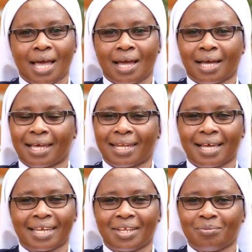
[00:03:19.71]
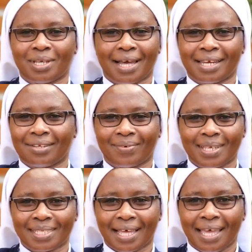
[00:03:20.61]
an academic
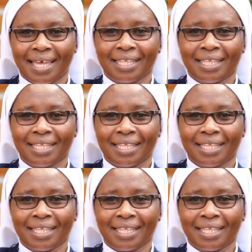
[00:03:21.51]
advisor.